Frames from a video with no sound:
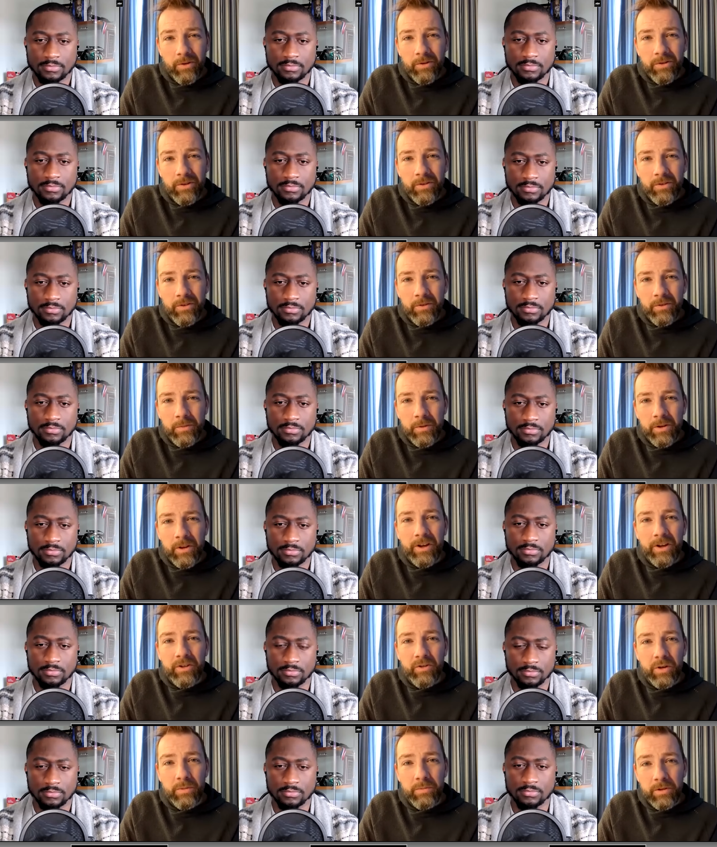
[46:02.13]
Speaker 1: This, there's been a lot
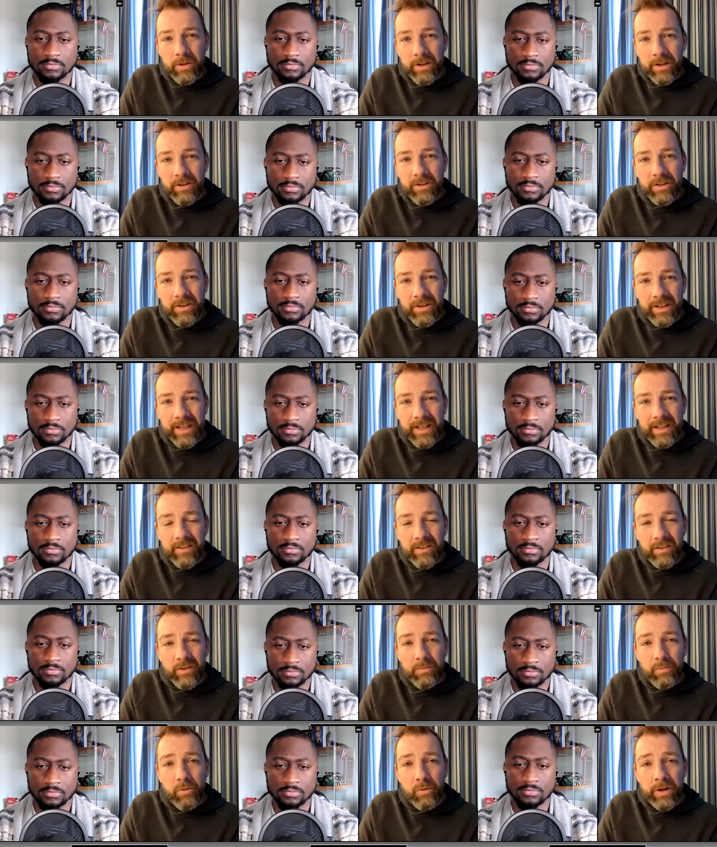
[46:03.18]
of tribulation to get to
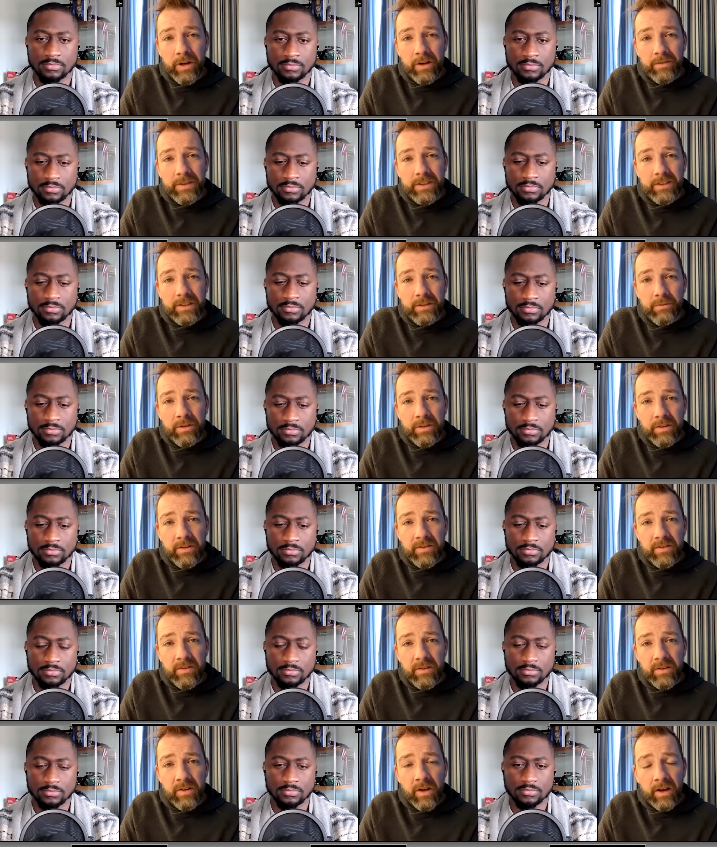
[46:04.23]
this point, obviously, with
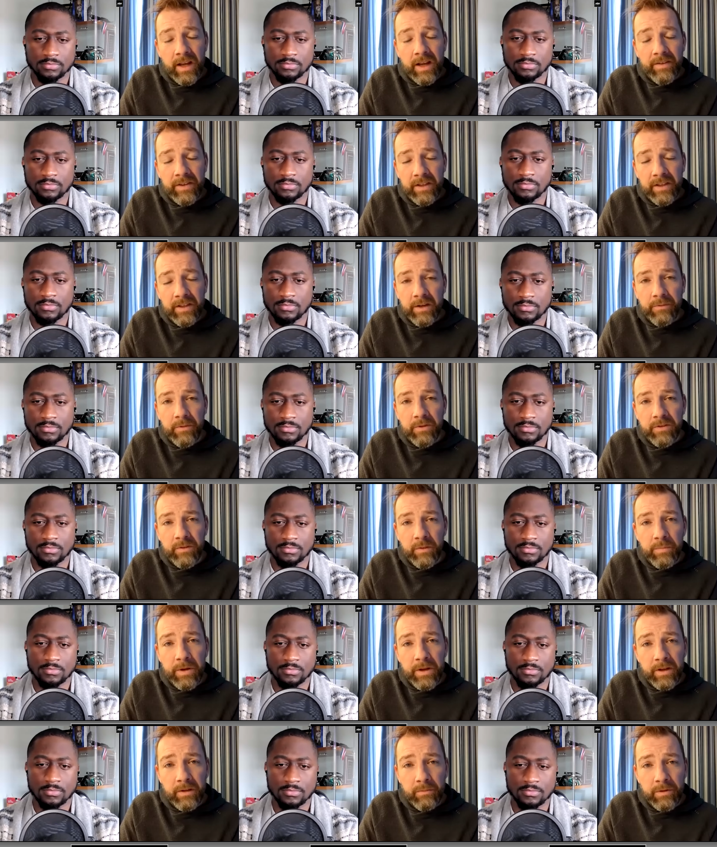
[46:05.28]
not having a difference of
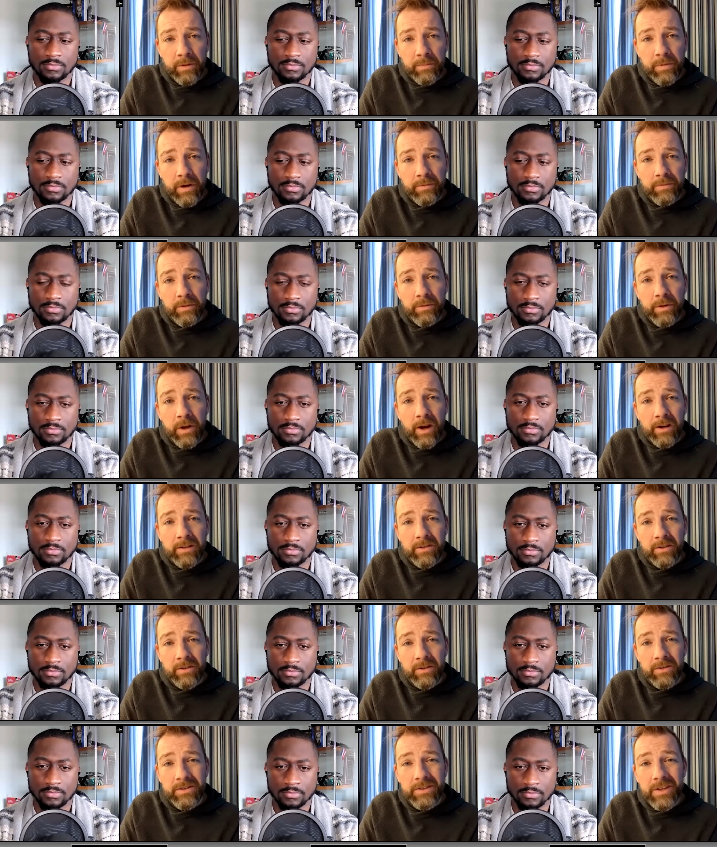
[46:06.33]
opinion with the Buffalo
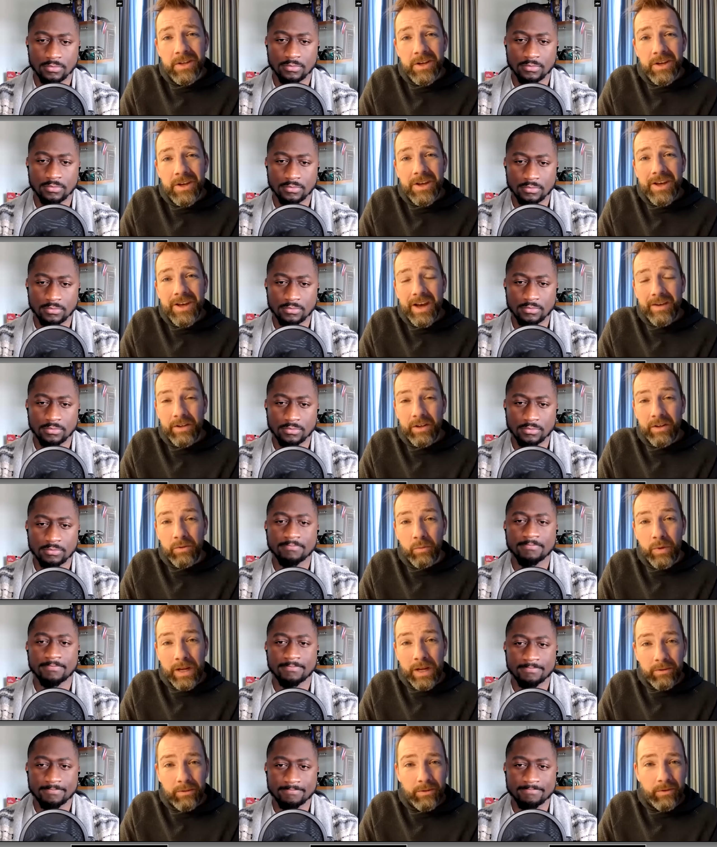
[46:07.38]
doctors, having to
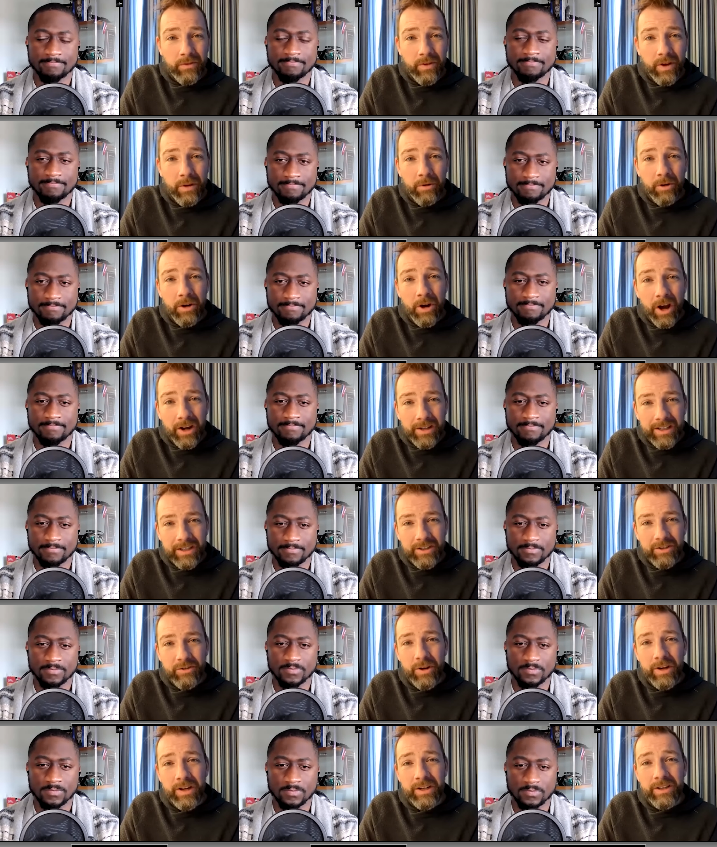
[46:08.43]
wait through the summer and not get
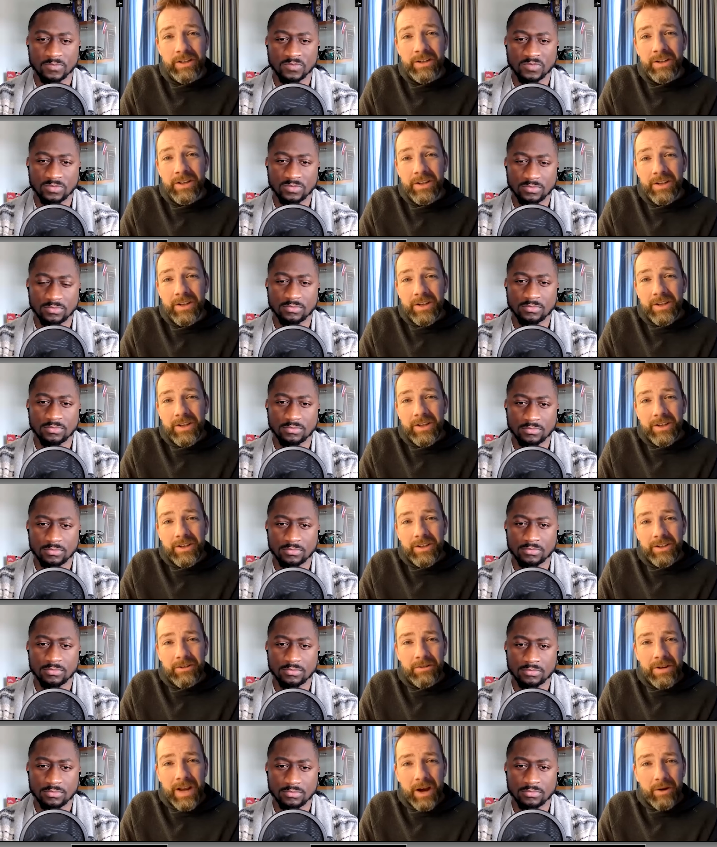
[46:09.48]
traded. You
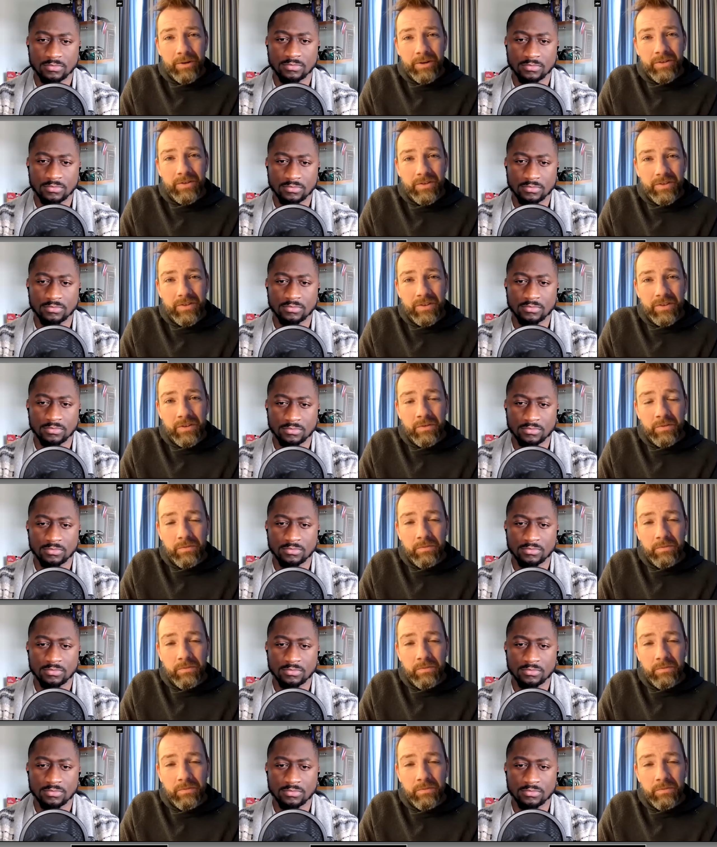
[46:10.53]
know, now he's, he's,